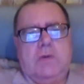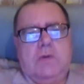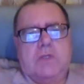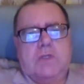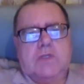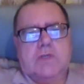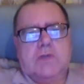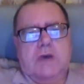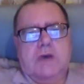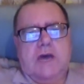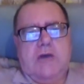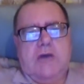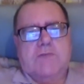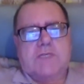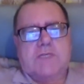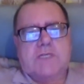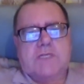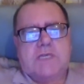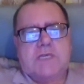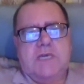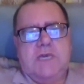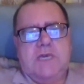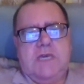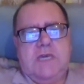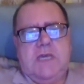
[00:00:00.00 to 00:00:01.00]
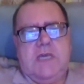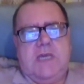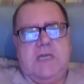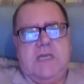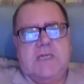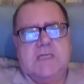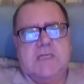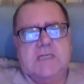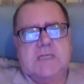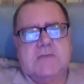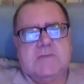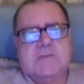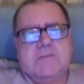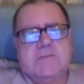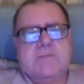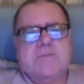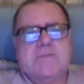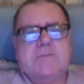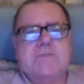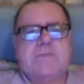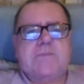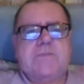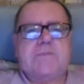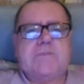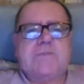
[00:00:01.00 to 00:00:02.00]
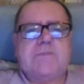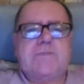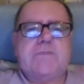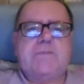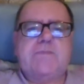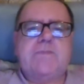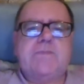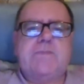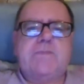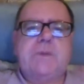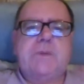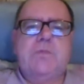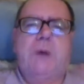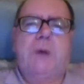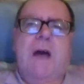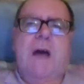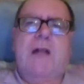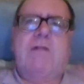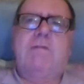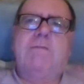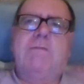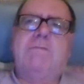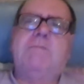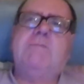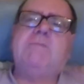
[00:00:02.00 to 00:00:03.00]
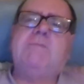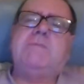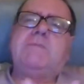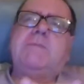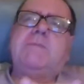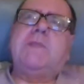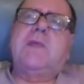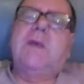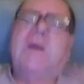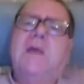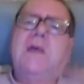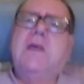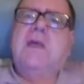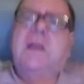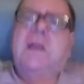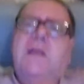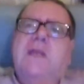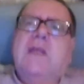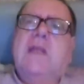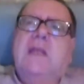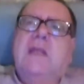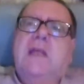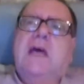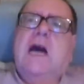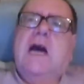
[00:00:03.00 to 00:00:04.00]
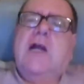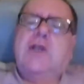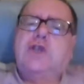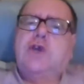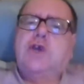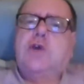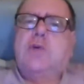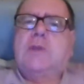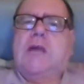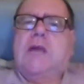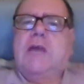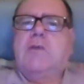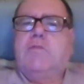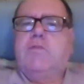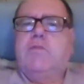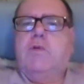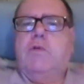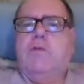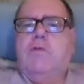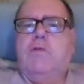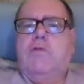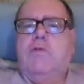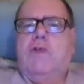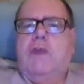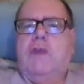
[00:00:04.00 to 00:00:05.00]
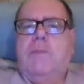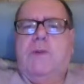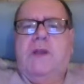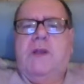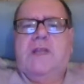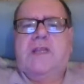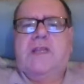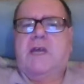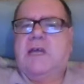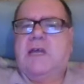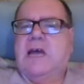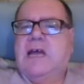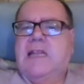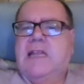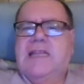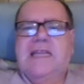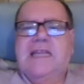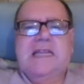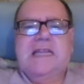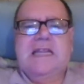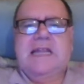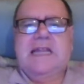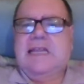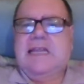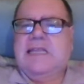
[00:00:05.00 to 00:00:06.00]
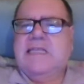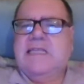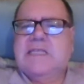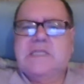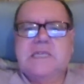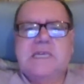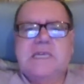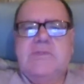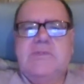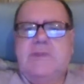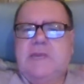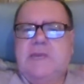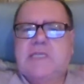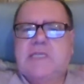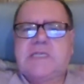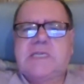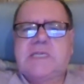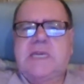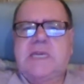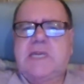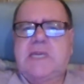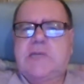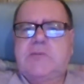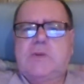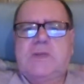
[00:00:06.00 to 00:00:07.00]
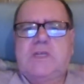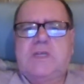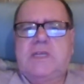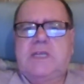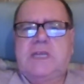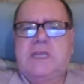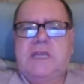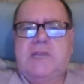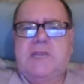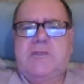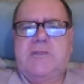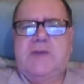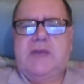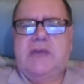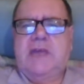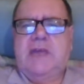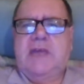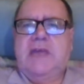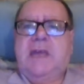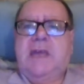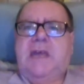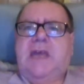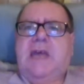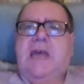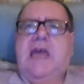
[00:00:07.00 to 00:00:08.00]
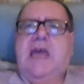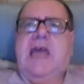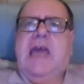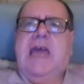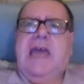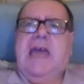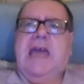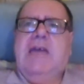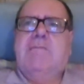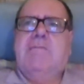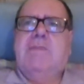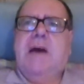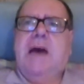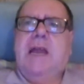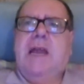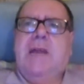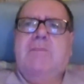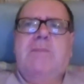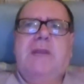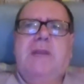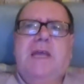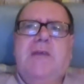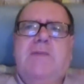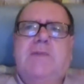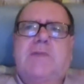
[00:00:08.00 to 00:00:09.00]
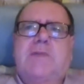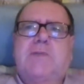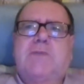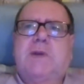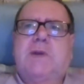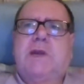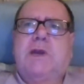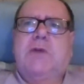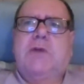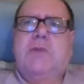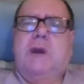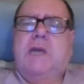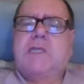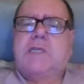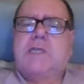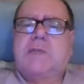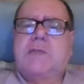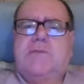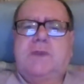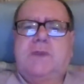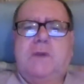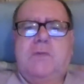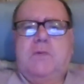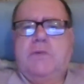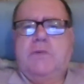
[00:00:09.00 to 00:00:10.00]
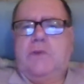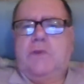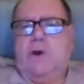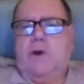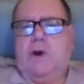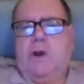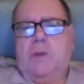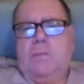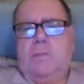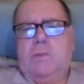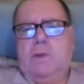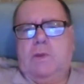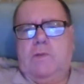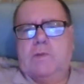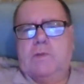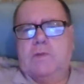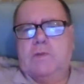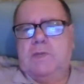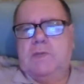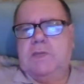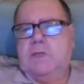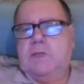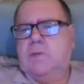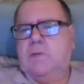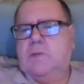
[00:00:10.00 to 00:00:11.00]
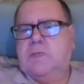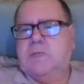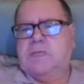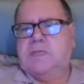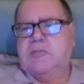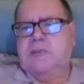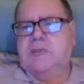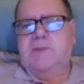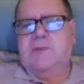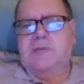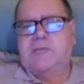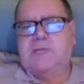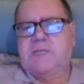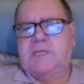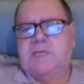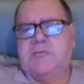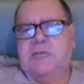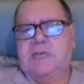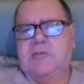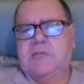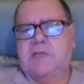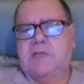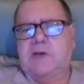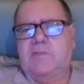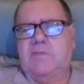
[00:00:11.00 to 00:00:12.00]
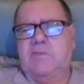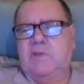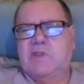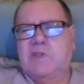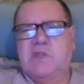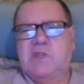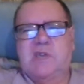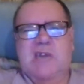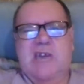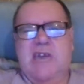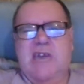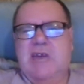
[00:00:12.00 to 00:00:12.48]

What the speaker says: to have a series. Well, I do like Bull Creek, but I didn't like the TV series, what he did of it. And I believe there's been quite a few other horror movies where they've done TV series of, which